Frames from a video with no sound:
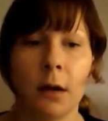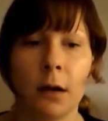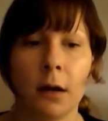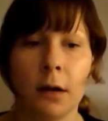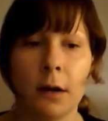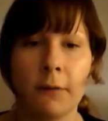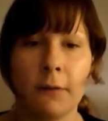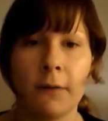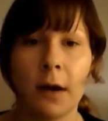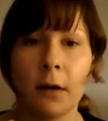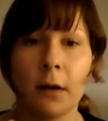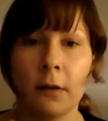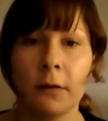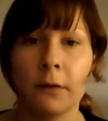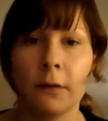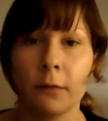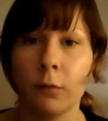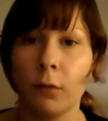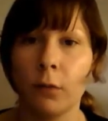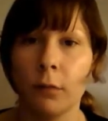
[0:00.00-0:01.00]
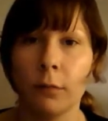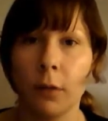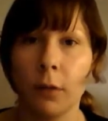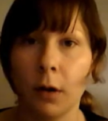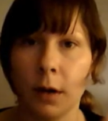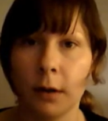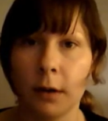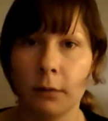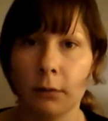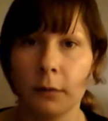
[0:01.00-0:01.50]
And I felt that this warm
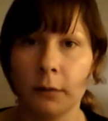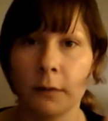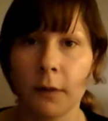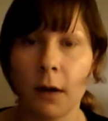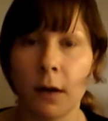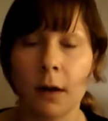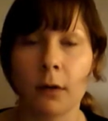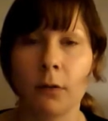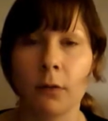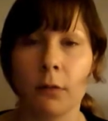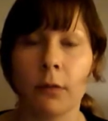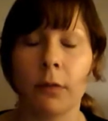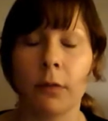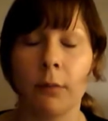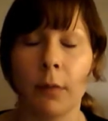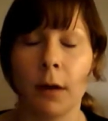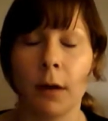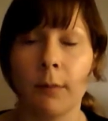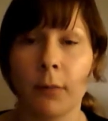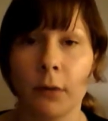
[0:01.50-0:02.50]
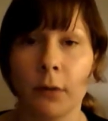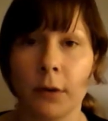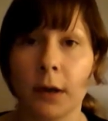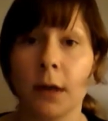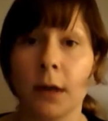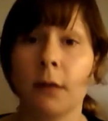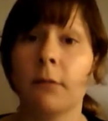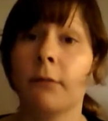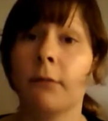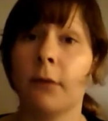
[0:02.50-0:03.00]
light was going all through my
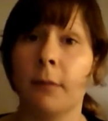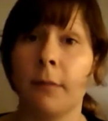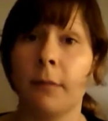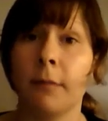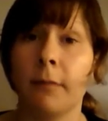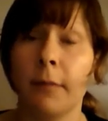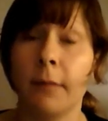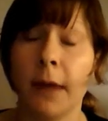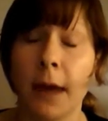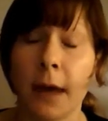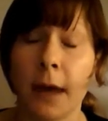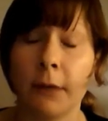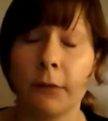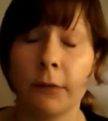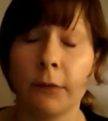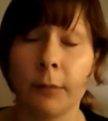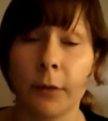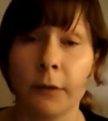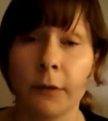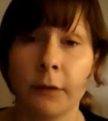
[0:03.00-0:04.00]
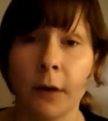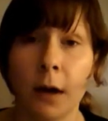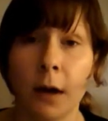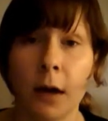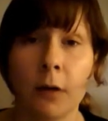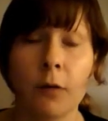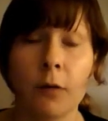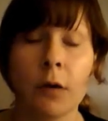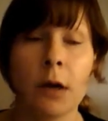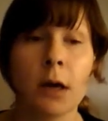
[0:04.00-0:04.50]
body, from head to my
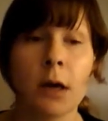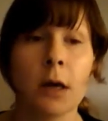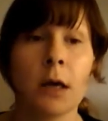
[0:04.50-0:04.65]
toe.